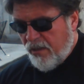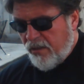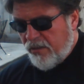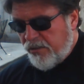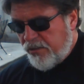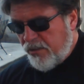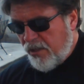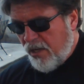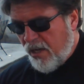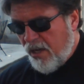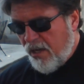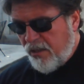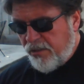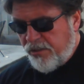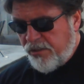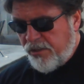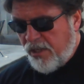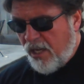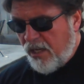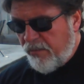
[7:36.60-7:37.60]
So
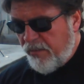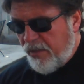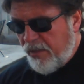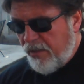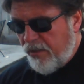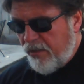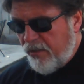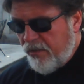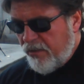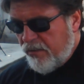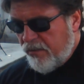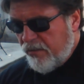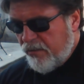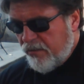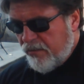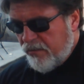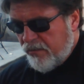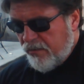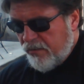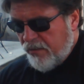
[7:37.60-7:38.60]
Solomon,
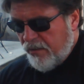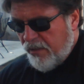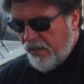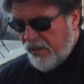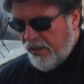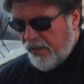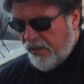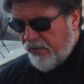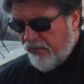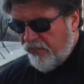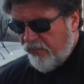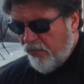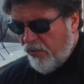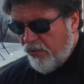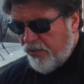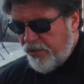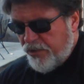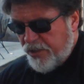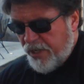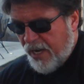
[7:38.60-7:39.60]
in the
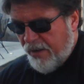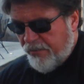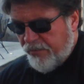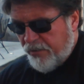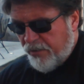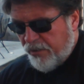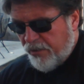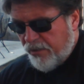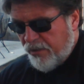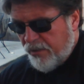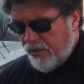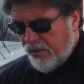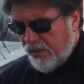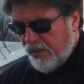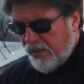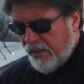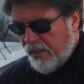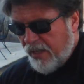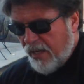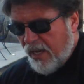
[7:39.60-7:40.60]
fourth chapter,
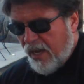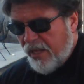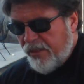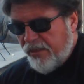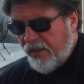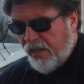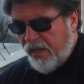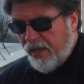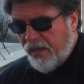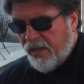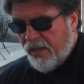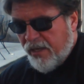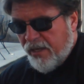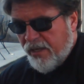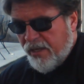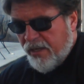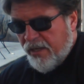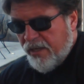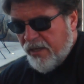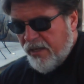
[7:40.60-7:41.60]
I think,
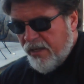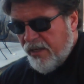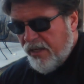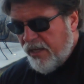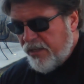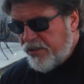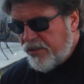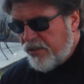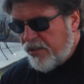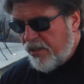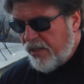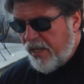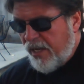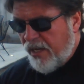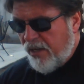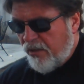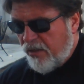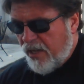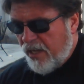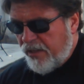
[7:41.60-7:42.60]
hits the
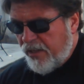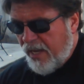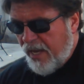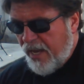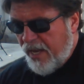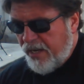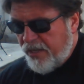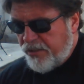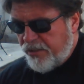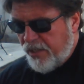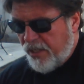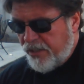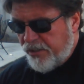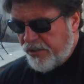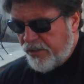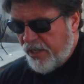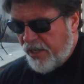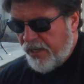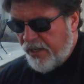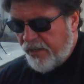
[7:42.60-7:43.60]
nail on the head, as they
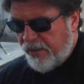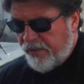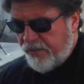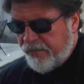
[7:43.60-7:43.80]
say.